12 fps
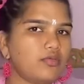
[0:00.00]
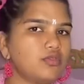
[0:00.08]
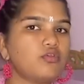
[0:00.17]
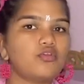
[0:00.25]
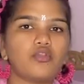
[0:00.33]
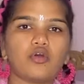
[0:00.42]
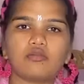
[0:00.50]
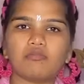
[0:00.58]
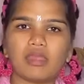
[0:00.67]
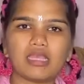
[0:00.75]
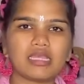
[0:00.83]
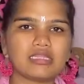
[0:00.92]
you're not
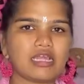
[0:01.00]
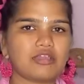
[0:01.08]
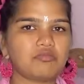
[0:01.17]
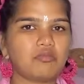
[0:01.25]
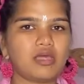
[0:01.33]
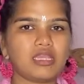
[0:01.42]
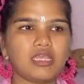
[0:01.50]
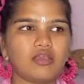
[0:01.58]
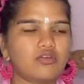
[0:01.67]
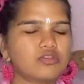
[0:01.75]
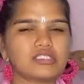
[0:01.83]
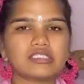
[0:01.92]
making that money
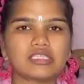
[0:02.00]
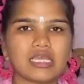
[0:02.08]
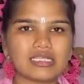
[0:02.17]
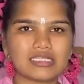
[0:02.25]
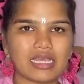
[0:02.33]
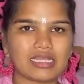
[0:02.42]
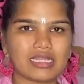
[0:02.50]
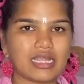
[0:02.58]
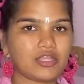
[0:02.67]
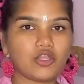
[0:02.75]
or things like that.